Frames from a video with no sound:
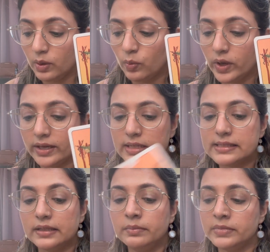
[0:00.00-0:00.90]

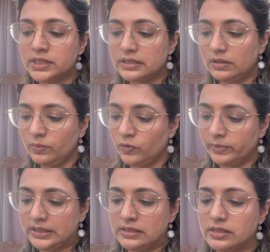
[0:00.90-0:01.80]
Whereas in Mystical
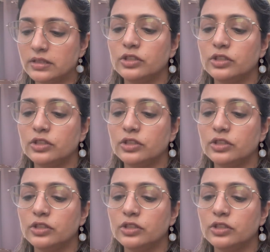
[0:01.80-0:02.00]
Moments,